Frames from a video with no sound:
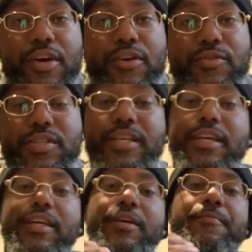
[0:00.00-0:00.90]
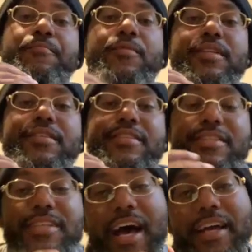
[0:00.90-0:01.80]
You see,
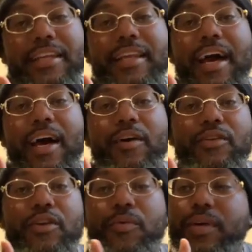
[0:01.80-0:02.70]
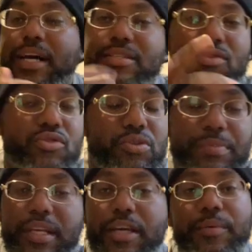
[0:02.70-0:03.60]
society now, we got social
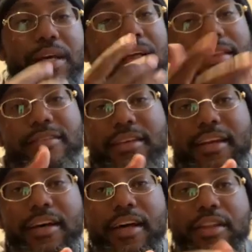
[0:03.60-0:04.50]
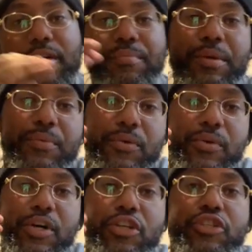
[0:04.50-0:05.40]
media, we got this, that, and the other, and people
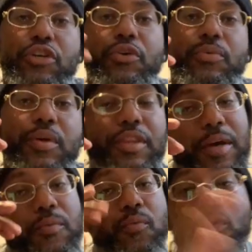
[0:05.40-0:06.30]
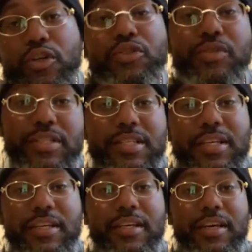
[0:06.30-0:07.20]
show you what they want you to see.